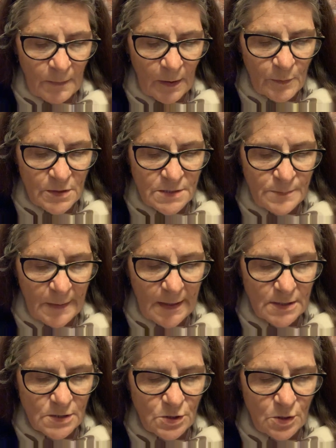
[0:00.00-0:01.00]
My
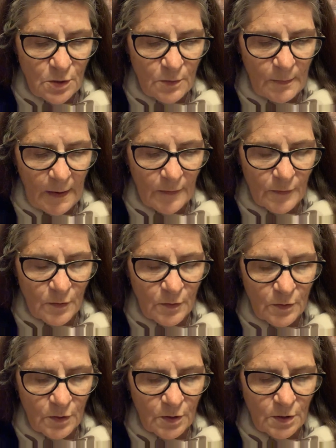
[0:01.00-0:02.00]
respects to your
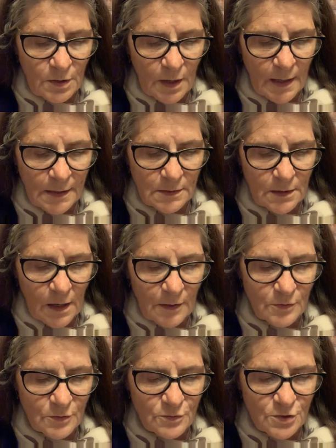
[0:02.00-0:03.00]
mother. Good night,
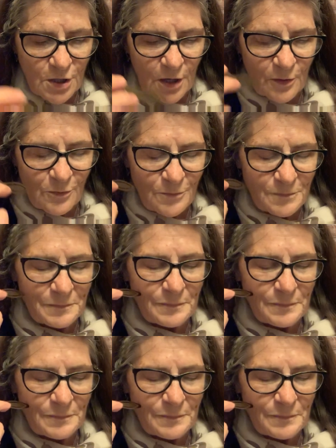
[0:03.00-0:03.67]
Dr. Joe.